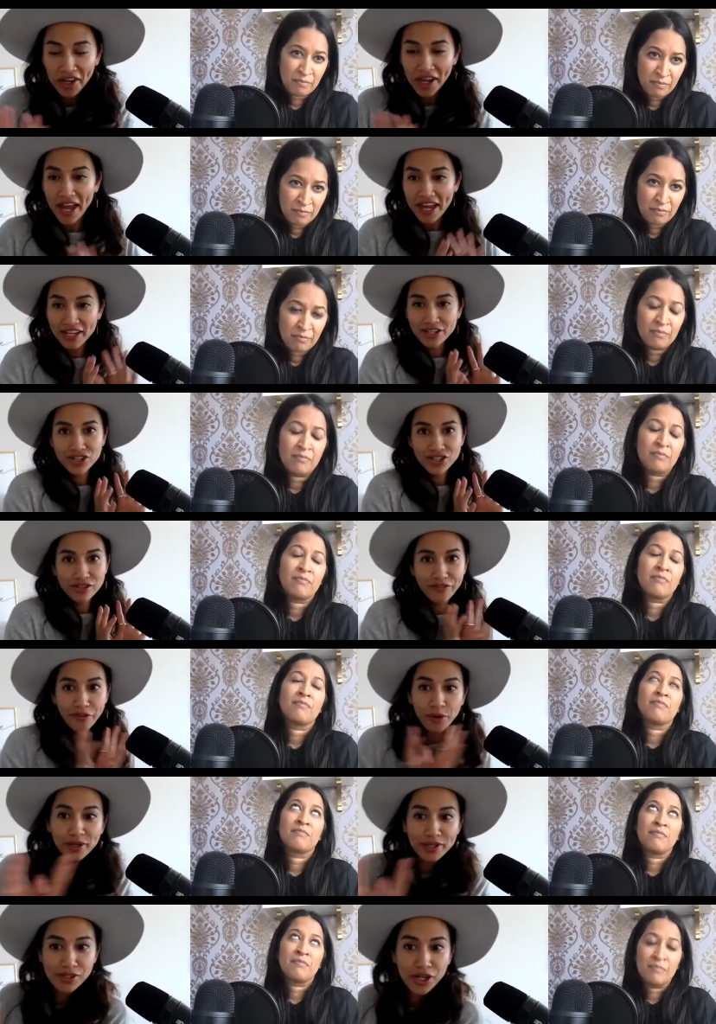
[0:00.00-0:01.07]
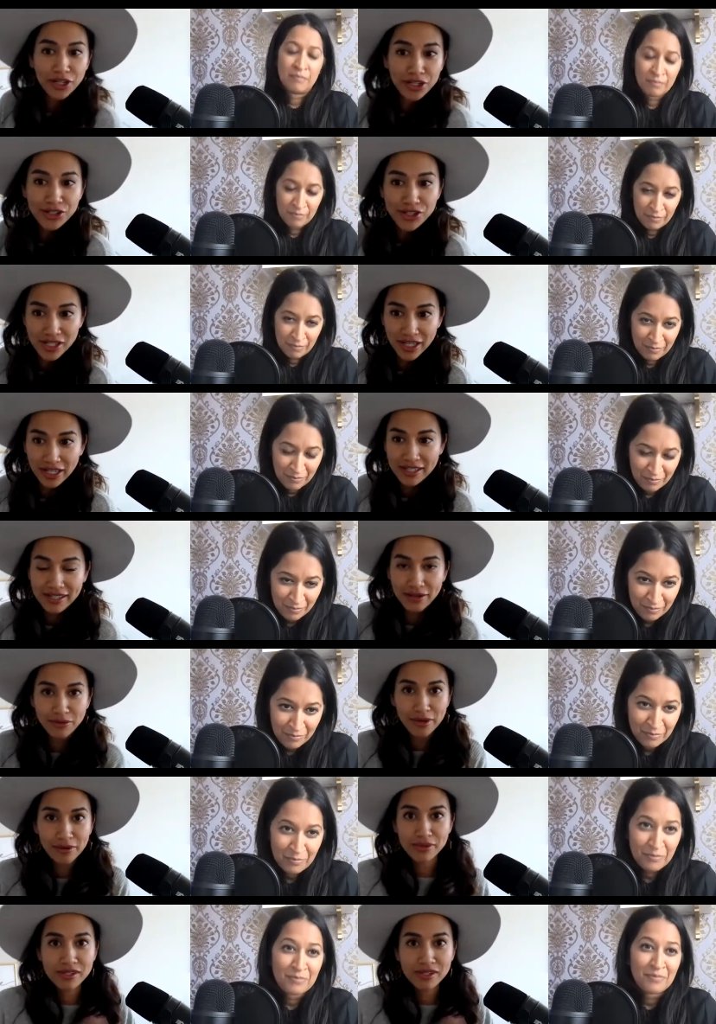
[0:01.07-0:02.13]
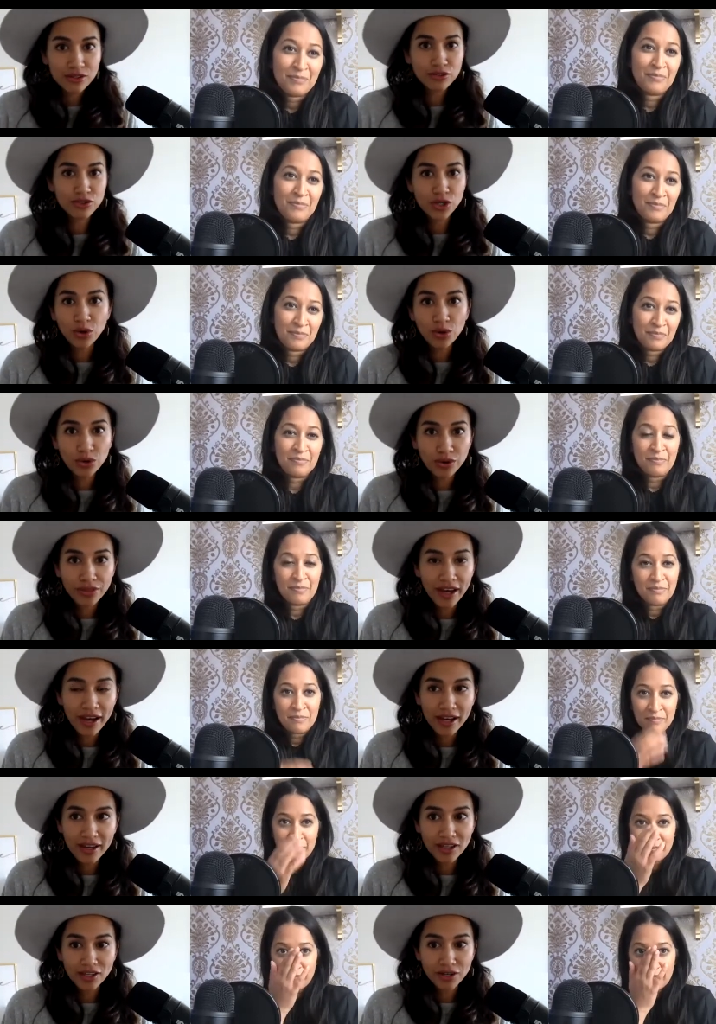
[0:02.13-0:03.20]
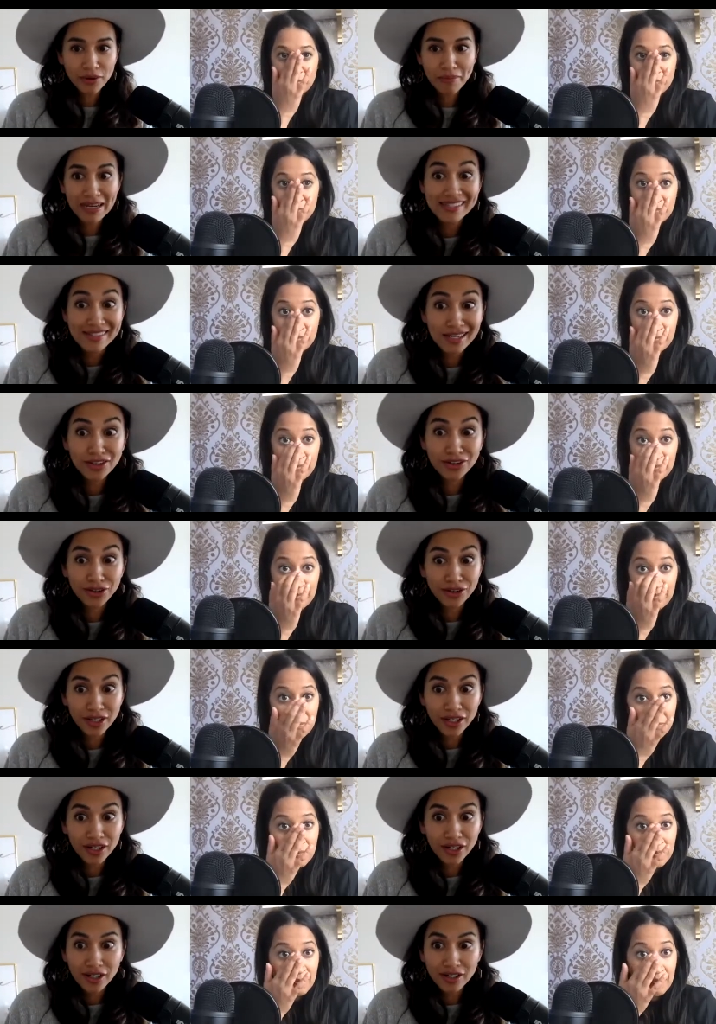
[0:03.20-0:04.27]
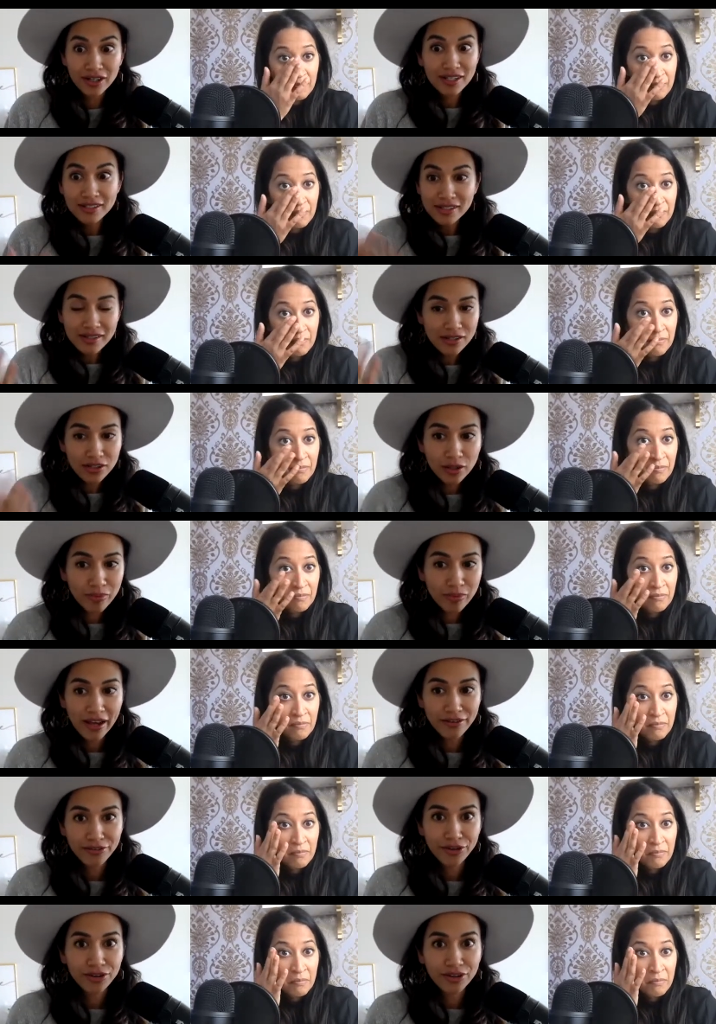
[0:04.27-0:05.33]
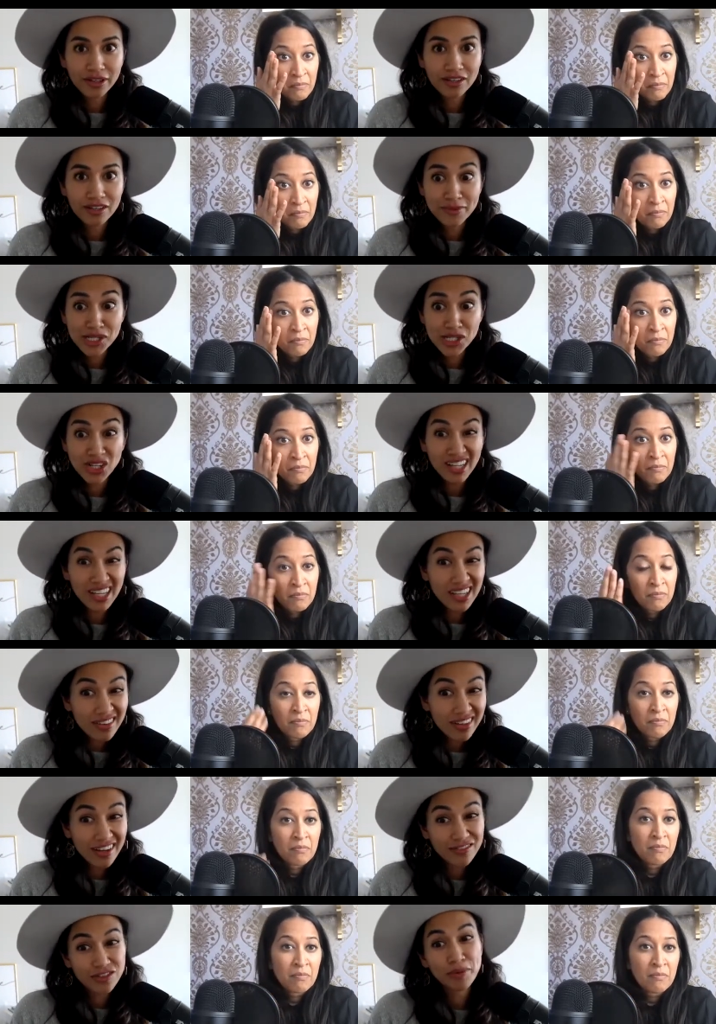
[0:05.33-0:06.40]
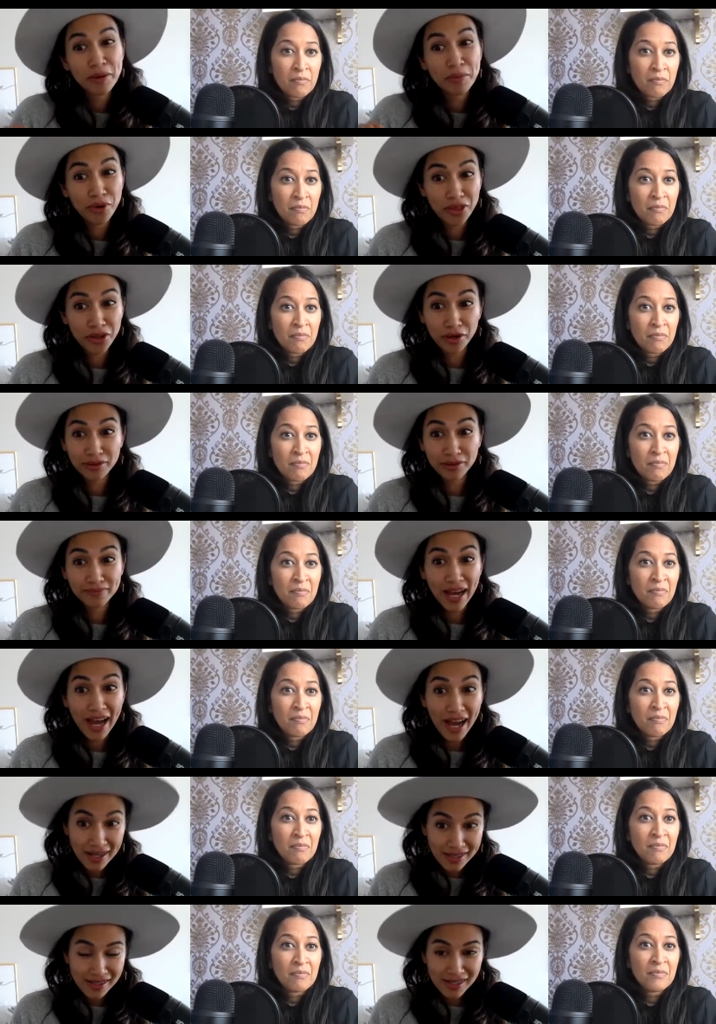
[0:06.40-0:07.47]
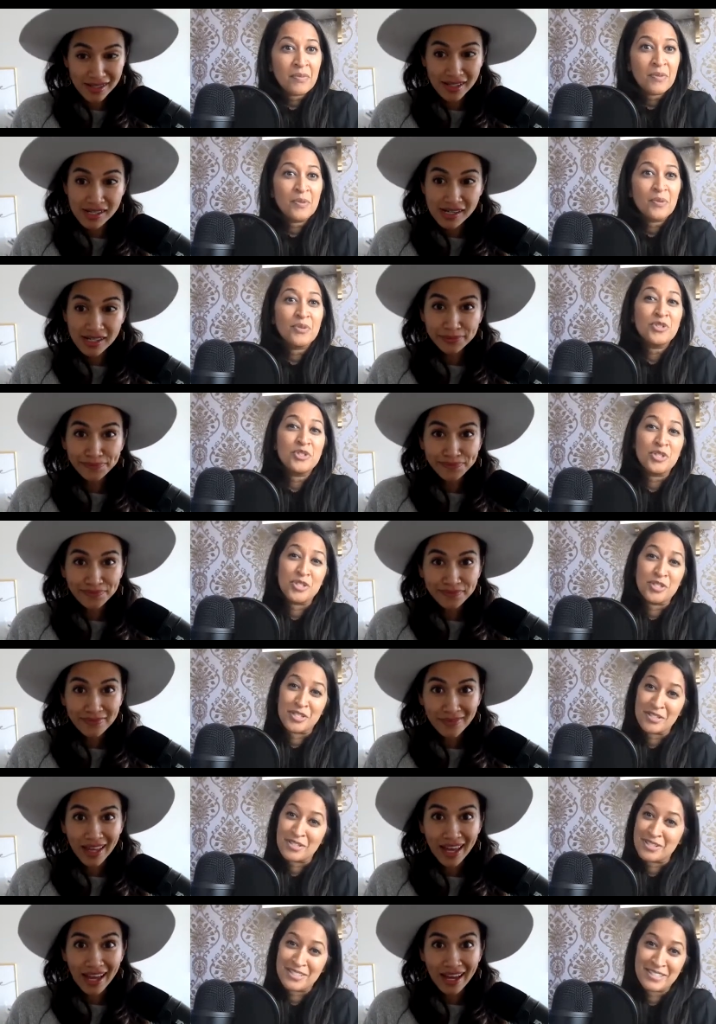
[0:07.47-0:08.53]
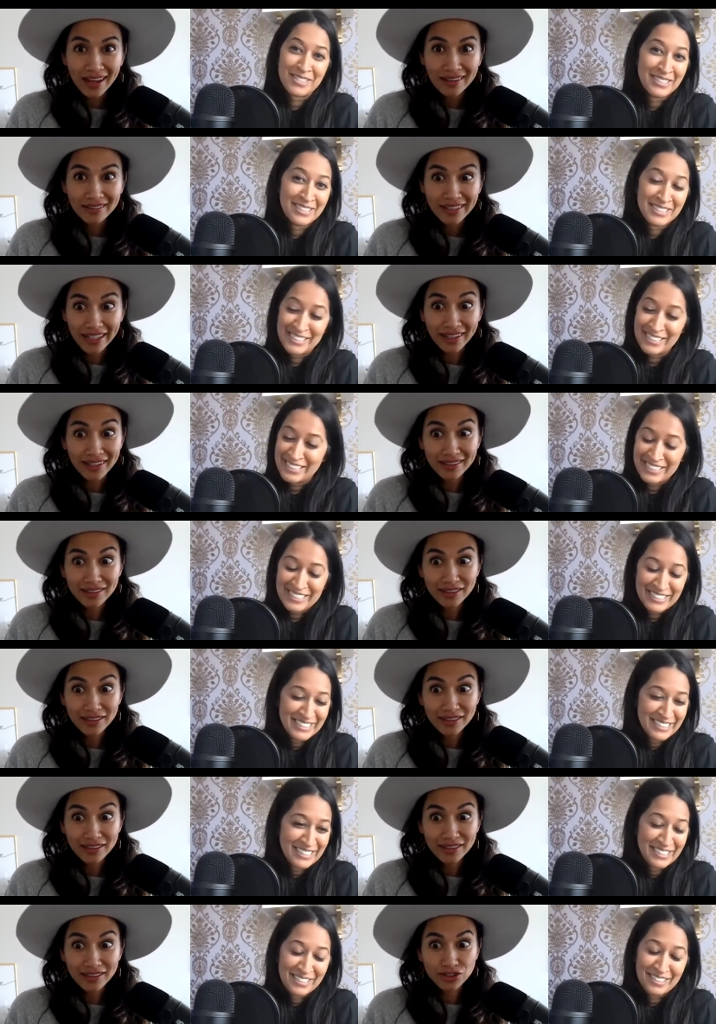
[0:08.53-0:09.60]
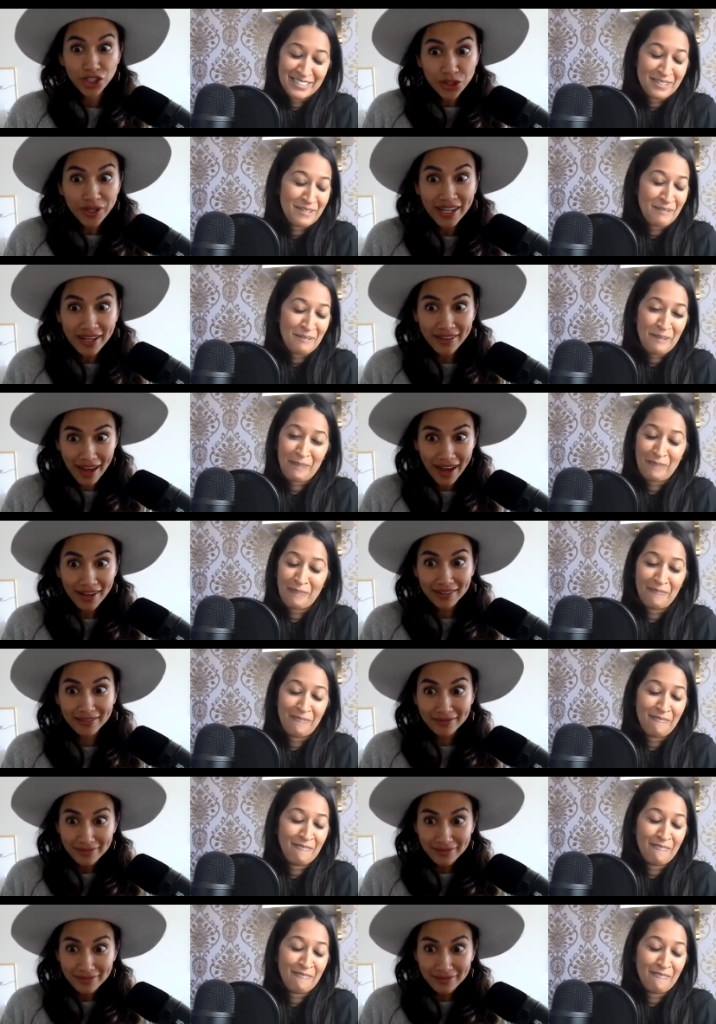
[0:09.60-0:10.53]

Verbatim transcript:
Speaker 1: and just focus on your studies. I, I was still told that, you know, in my senior year to still apply for early admission, even after my brother passed, like during that